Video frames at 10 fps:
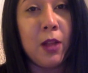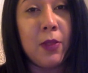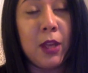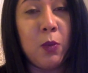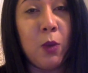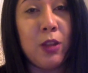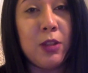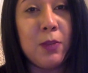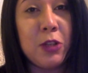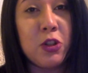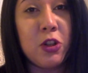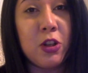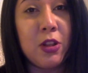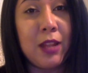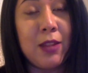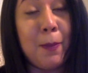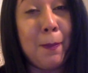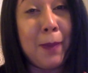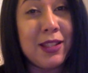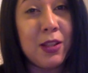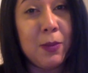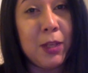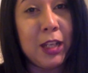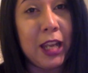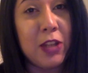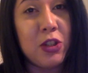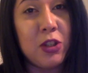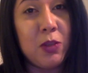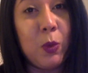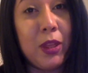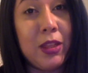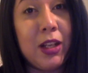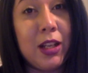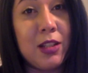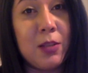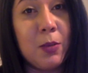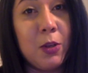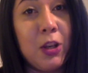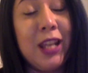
that you want to make sure that the best communication with the customer